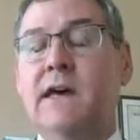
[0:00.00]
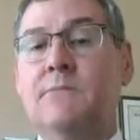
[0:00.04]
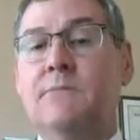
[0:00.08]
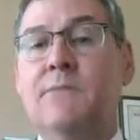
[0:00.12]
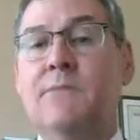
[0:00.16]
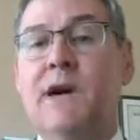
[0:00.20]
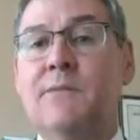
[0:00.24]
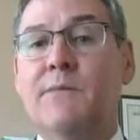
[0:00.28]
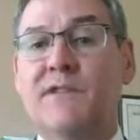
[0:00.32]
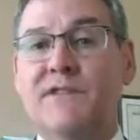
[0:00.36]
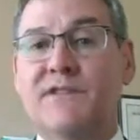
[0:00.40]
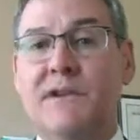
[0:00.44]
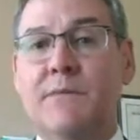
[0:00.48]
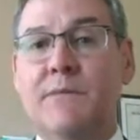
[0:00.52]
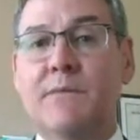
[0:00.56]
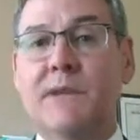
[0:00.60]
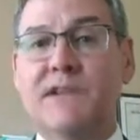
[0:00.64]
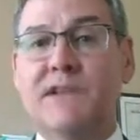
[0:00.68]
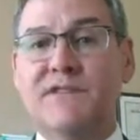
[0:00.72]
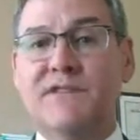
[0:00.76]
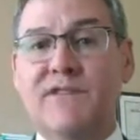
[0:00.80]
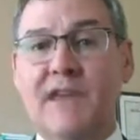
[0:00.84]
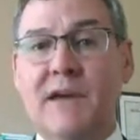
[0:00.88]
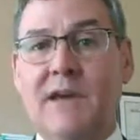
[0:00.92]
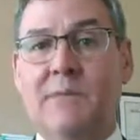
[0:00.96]
publishing
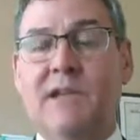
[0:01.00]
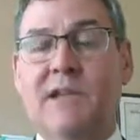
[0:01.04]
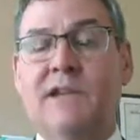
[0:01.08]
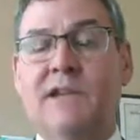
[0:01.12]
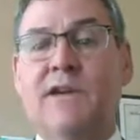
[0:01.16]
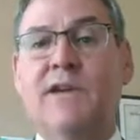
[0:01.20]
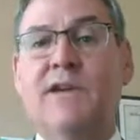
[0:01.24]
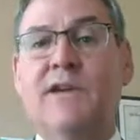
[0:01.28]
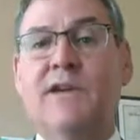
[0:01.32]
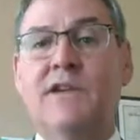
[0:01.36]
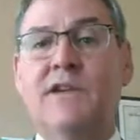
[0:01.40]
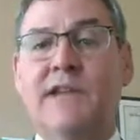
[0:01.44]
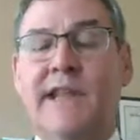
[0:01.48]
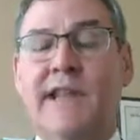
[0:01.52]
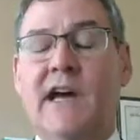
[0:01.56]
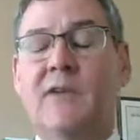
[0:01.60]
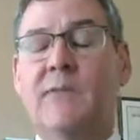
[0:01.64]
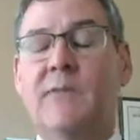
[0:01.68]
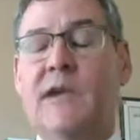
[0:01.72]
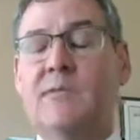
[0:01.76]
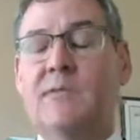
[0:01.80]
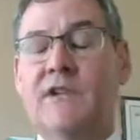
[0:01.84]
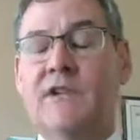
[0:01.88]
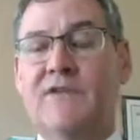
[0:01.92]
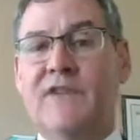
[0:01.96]
much of that material, and I'll
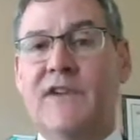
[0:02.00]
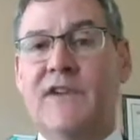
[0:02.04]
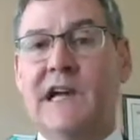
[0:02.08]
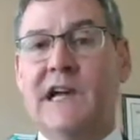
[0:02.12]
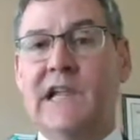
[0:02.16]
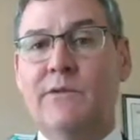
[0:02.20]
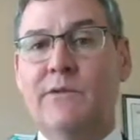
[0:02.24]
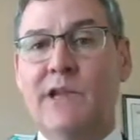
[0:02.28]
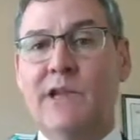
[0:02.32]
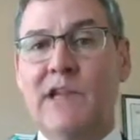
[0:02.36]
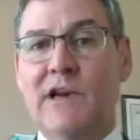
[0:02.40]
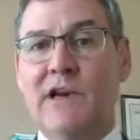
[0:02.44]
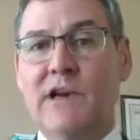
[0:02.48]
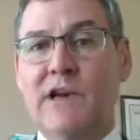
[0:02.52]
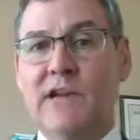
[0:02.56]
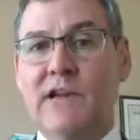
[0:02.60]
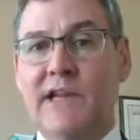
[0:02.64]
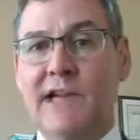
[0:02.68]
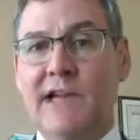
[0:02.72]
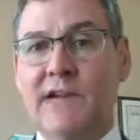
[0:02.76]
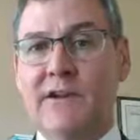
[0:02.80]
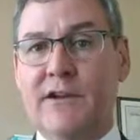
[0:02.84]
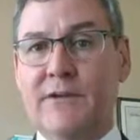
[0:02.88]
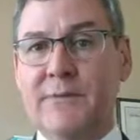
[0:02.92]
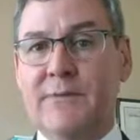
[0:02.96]
be able to follow along
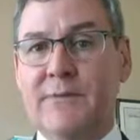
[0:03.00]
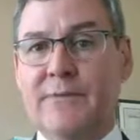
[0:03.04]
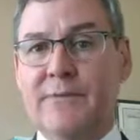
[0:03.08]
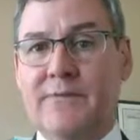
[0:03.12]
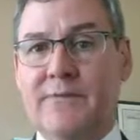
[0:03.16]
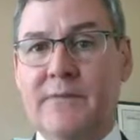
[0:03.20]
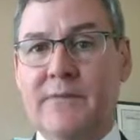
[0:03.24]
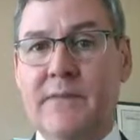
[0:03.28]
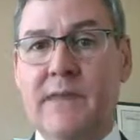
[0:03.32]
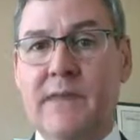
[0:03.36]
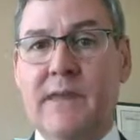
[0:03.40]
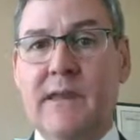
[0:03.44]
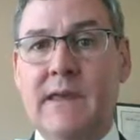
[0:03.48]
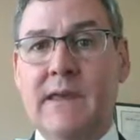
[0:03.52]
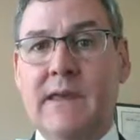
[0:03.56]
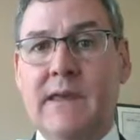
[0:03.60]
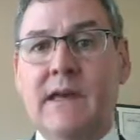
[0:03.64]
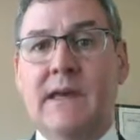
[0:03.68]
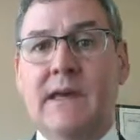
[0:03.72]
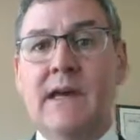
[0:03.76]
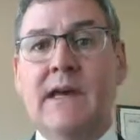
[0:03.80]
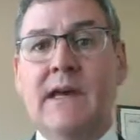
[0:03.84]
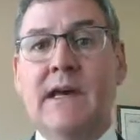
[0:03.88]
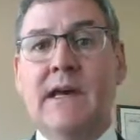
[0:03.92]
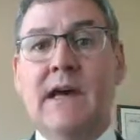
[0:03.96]
later.
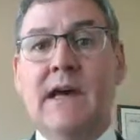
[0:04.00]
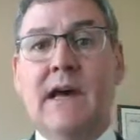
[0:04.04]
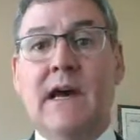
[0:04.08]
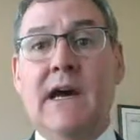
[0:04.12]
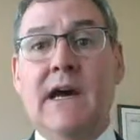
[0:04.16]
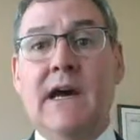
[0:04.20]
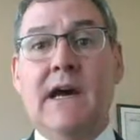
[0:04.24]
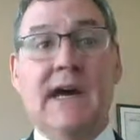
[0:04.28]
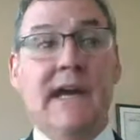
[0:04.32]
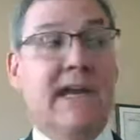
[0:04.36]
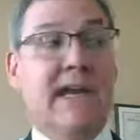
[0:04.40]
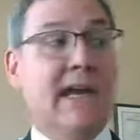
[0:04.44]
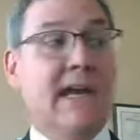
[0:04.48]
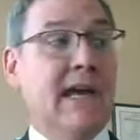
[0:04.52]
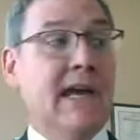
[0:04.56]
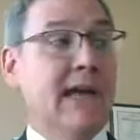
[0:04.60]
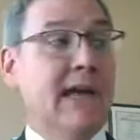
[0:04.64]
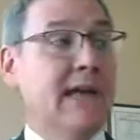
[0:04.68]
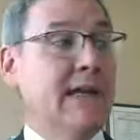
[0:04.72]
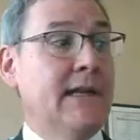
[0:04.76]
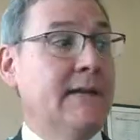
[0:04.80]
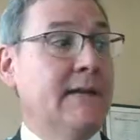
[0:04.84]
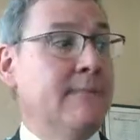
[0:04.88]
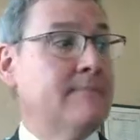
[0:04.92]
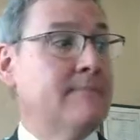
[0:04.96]

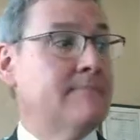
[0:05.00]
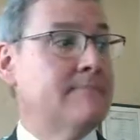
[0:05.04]
Again,